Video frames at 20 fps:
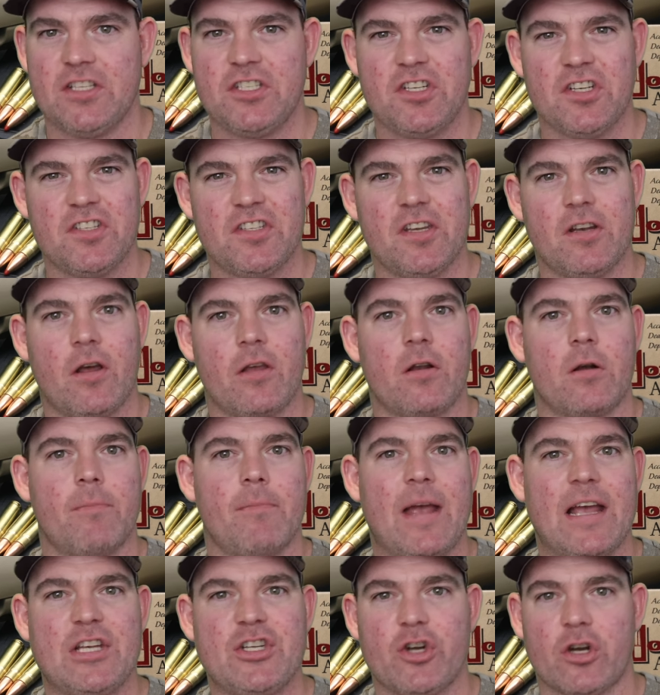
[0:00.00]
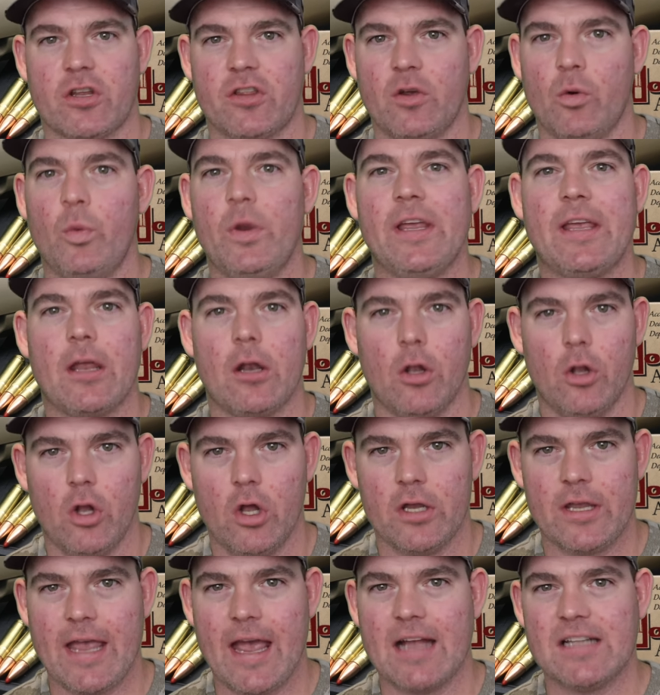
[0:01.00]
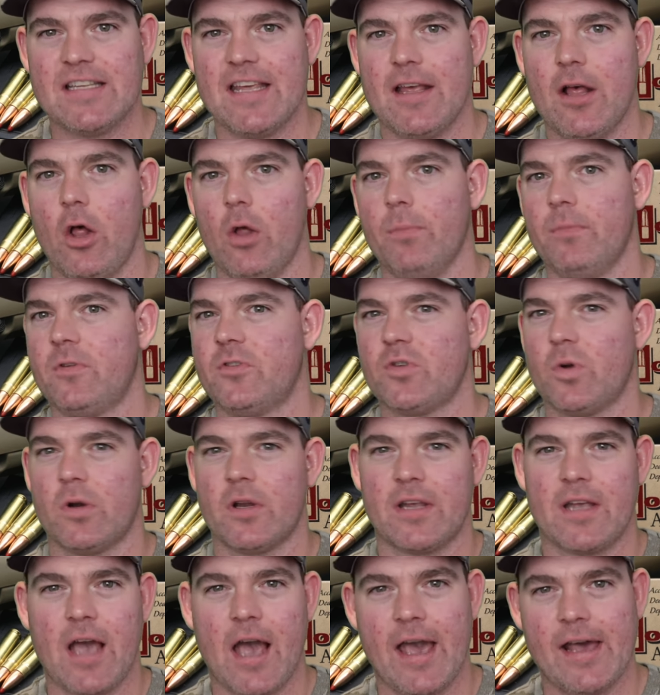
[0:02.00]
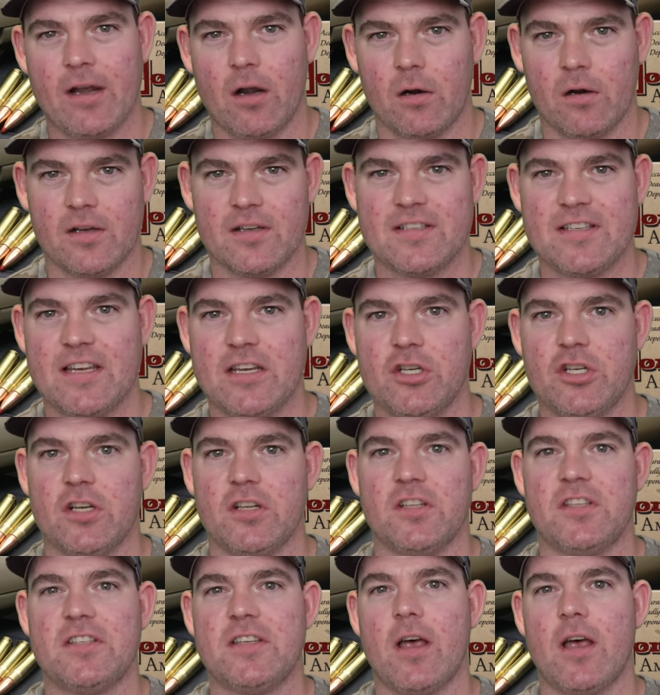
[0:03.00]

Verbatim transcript: It's just another metric that we can look at to help sort of guide our decision.